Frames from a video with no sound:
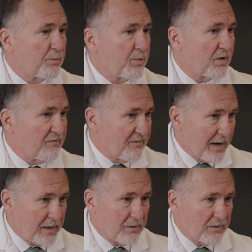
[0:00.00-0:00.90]

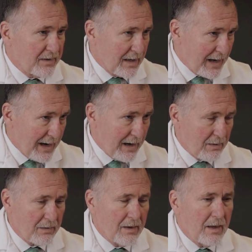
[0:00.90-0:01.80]
provider
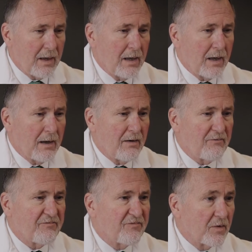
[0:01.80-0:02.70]
care.
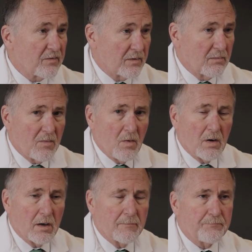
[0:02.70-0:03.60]

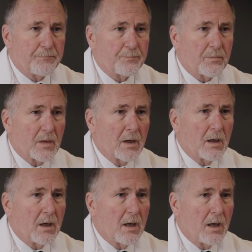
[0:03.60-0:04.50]
Furthermore,
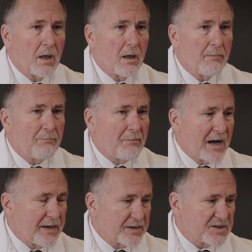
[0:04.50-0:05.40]

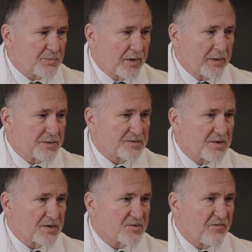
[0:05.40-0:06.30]
my experience
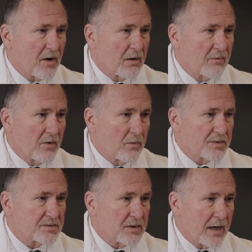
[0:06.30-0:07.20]
thus far, although
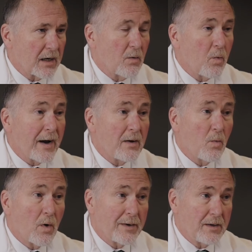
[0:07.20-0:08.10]
it's not quite
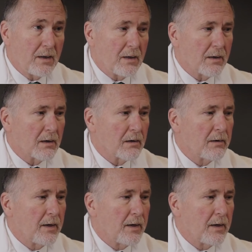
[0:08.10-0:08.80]
1 year,